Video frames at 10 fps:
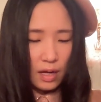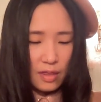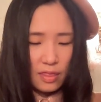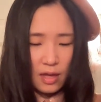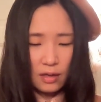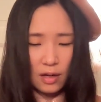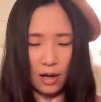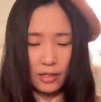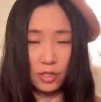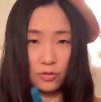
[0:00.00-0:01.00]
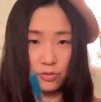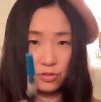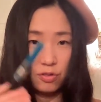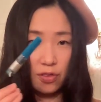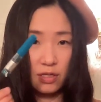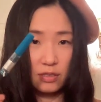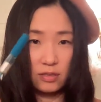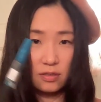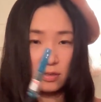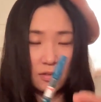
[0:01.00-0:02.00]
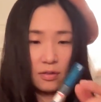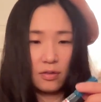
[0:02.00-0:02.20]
And then I used this